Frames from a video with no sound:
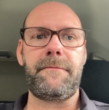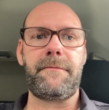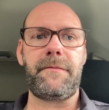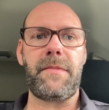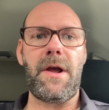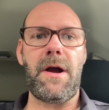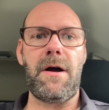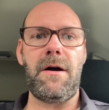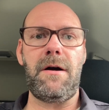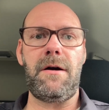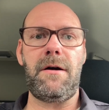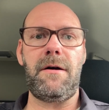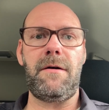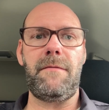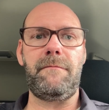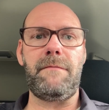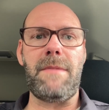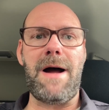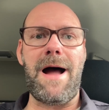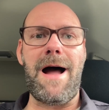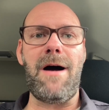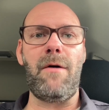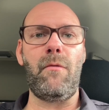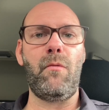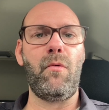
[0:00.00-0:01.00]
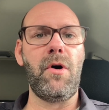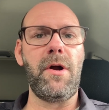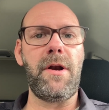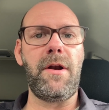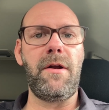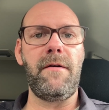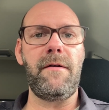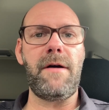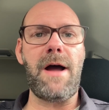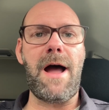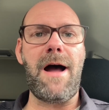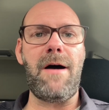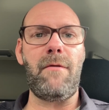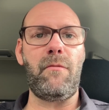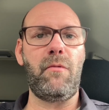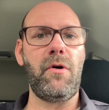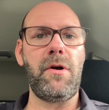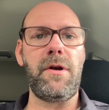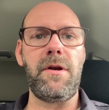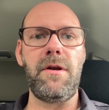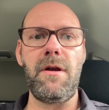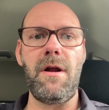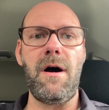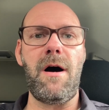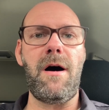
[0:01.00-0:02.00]
I
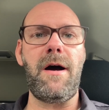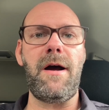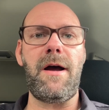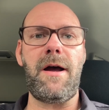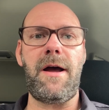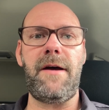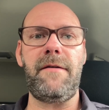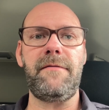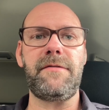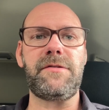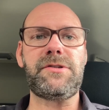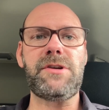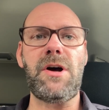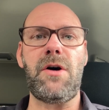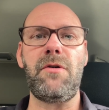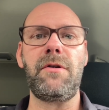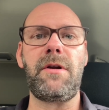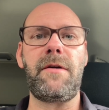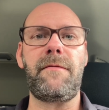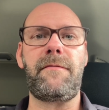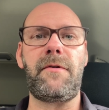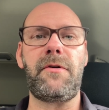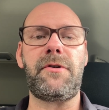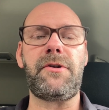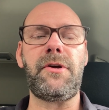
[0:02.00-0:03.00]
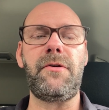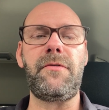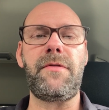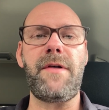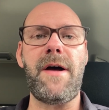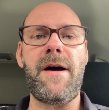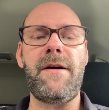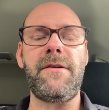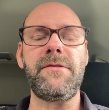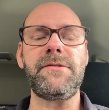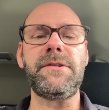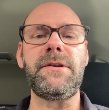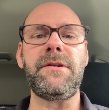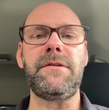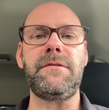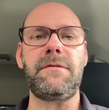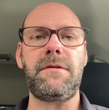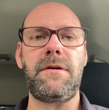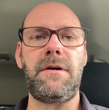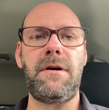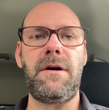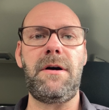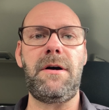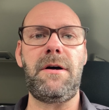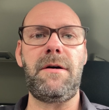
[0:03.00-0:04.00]
would not have sold it for $2,000.
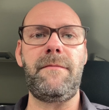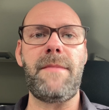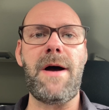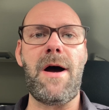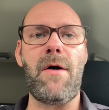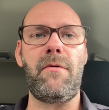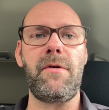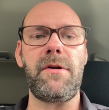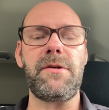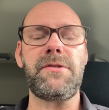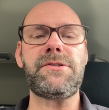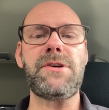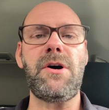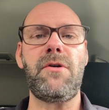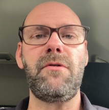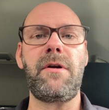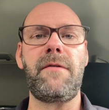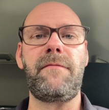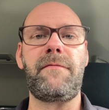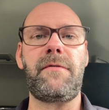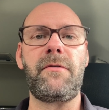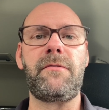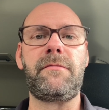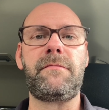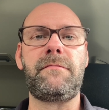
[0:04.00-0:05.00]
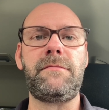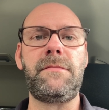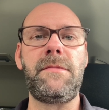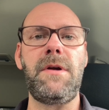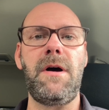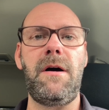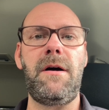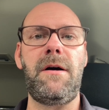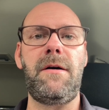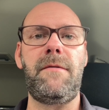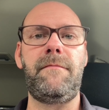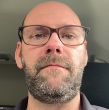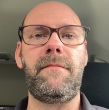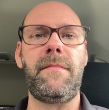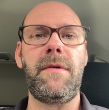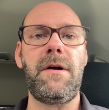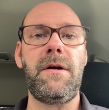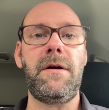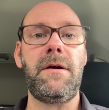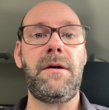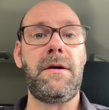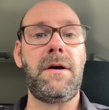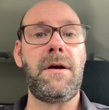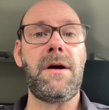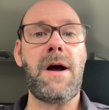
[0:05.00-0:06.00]
I would have sold it for,
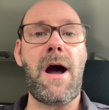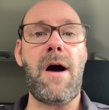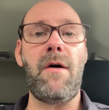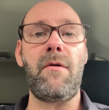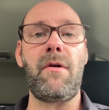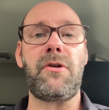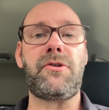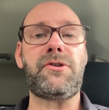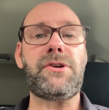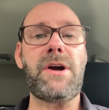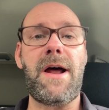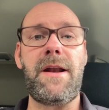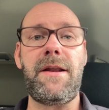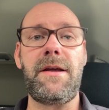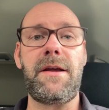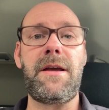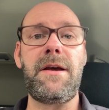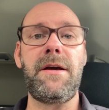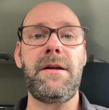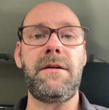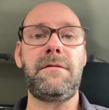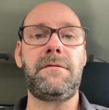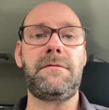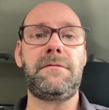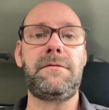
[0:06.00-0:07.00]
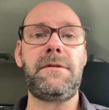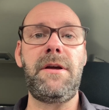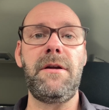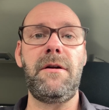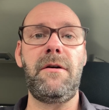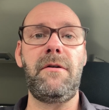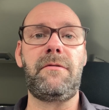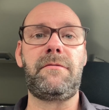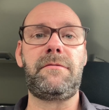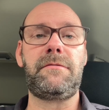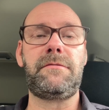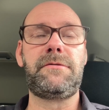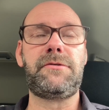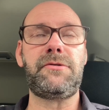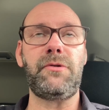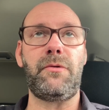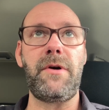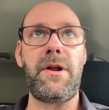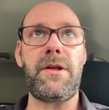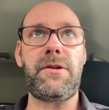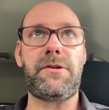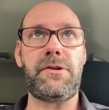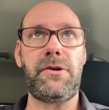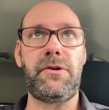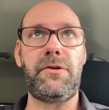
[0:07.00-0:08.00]
I would have tried to get, $2,200,
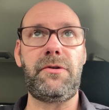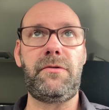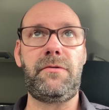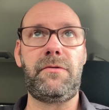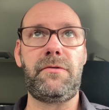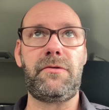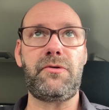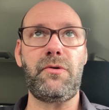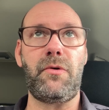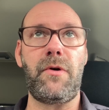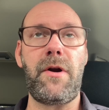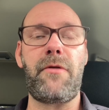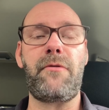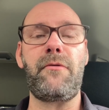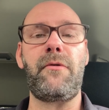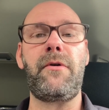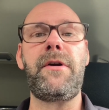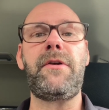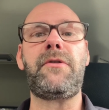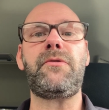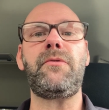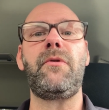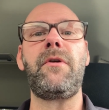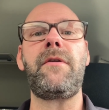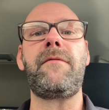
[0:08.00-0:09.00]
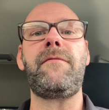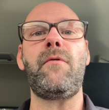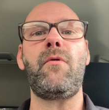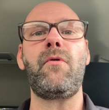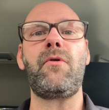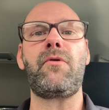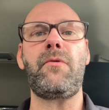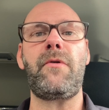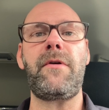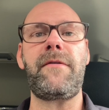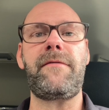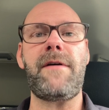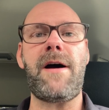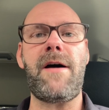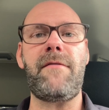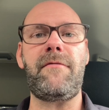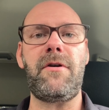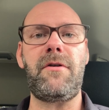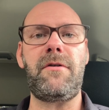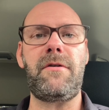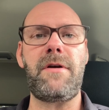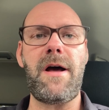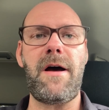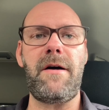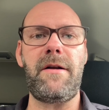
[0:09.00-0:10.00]
$2,300, $2,400,
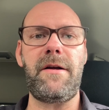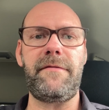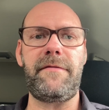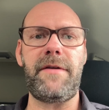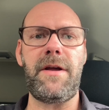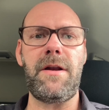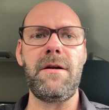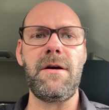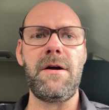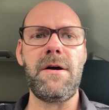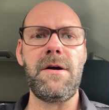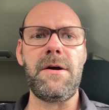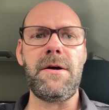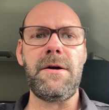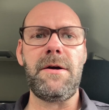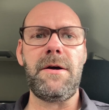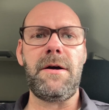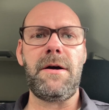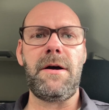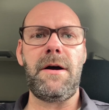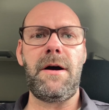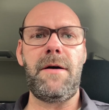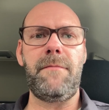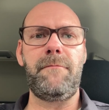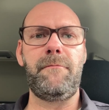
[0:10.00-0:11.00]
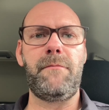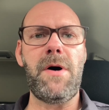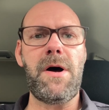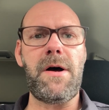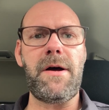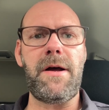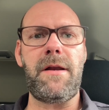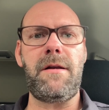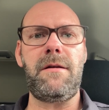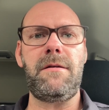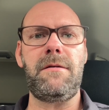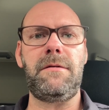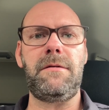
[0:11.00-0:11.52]
$2,500 out of it. But